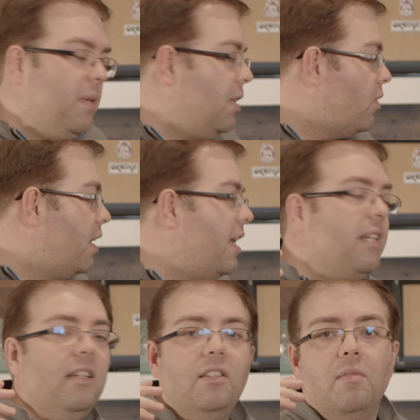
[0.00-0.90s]
either
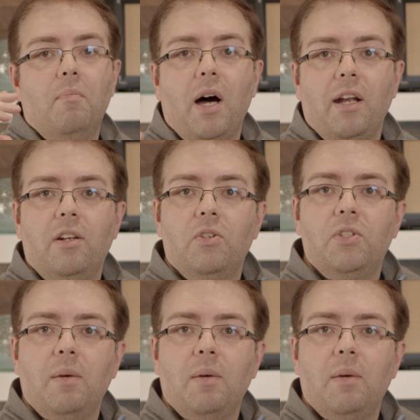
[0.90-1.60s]
connecting to monitors